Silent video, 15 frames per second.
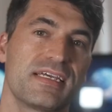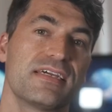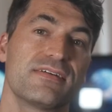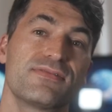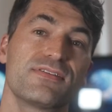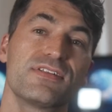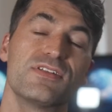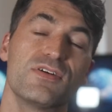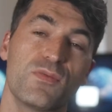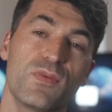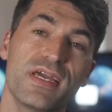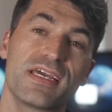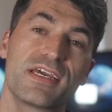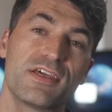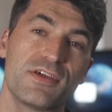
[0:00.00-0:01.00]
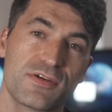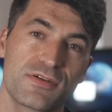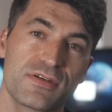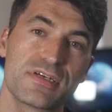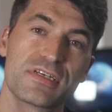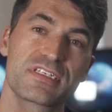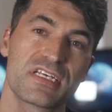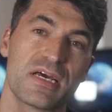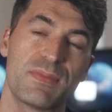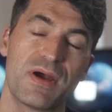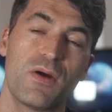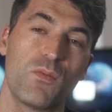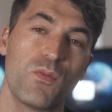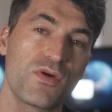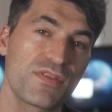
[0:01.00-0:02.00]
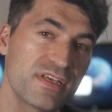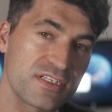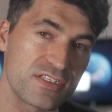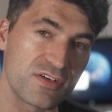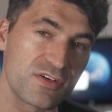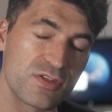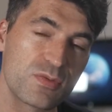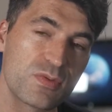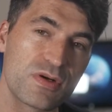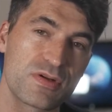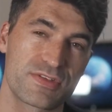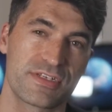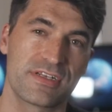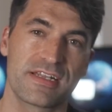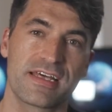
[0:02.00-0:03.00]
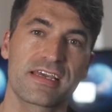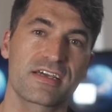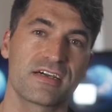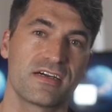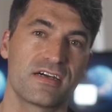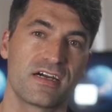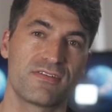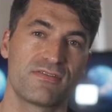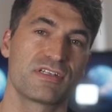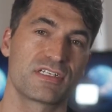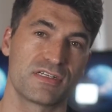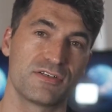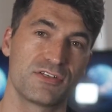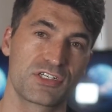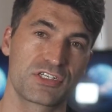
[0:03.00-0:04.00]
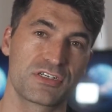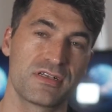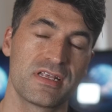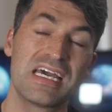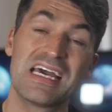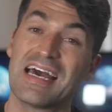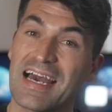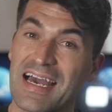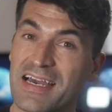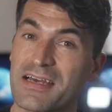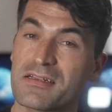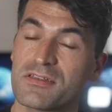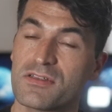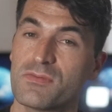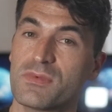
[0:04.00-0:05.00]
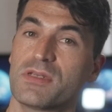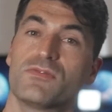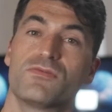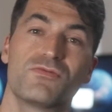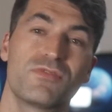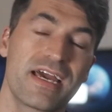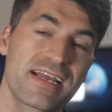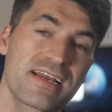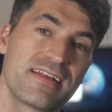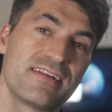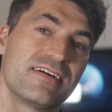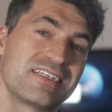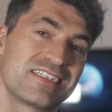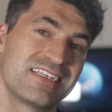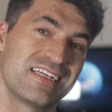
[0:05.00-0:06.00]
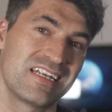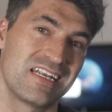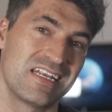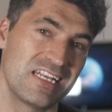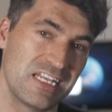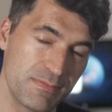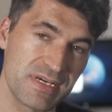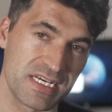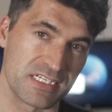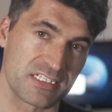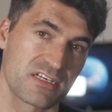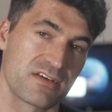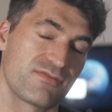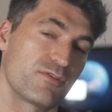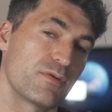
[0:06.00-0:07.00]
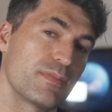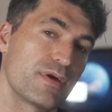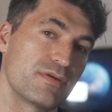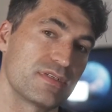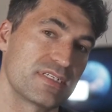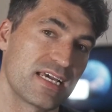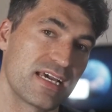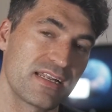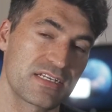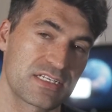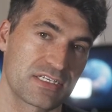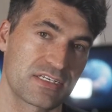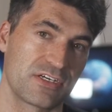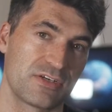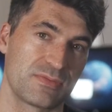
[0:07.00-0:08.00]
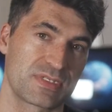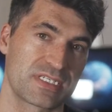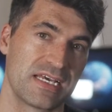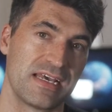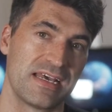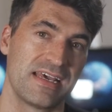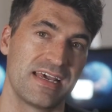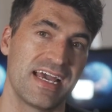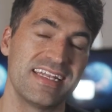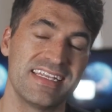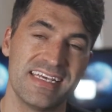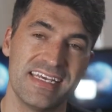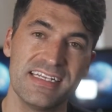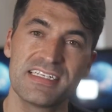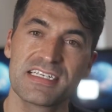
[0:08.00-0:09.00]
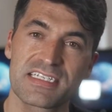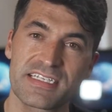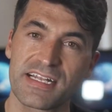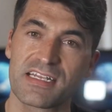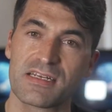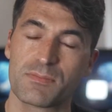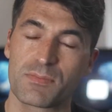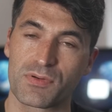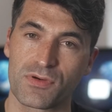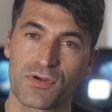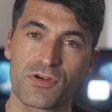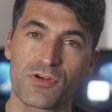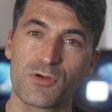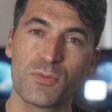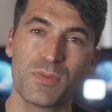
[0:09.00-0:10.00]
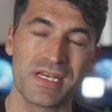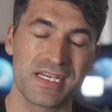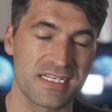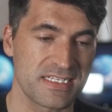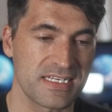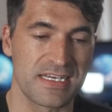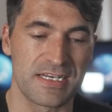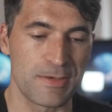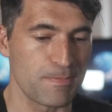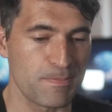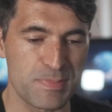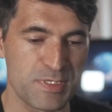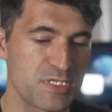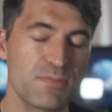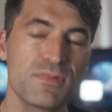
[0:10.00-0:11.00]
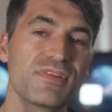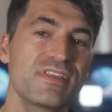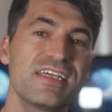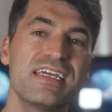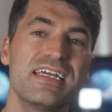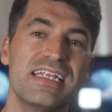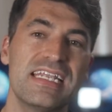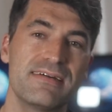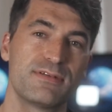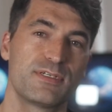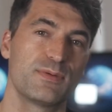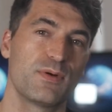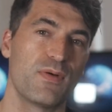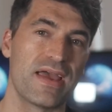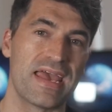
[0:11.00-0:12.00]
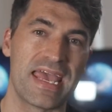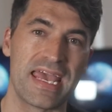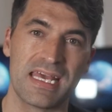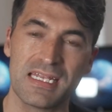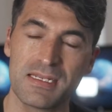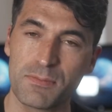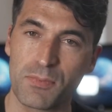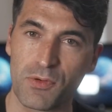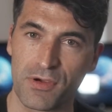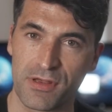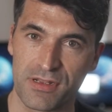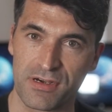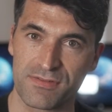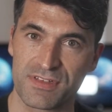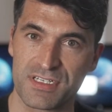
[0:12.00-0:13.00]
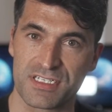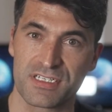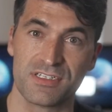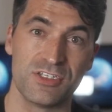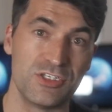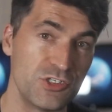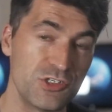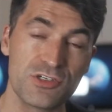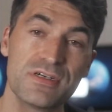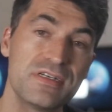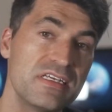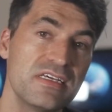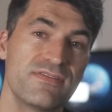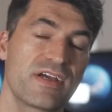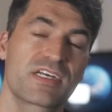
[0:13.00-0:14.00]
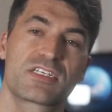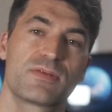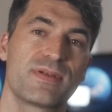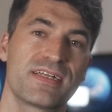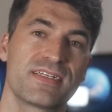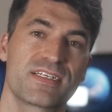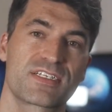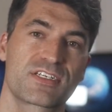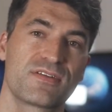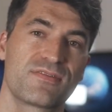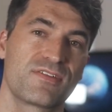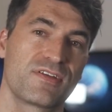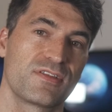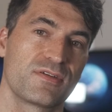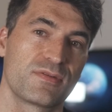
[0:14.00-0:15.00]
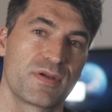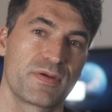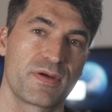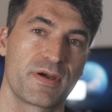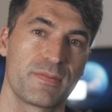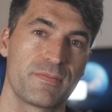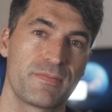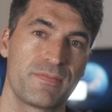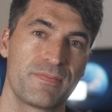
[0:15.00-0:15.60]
Given that we're curious about what these other worlds look like at high resolution, and that we recognize the limits of remote telescopes, an interstellar probe is somewhat the inevitable endpoint of this journey of exoplanet discovery that we're on.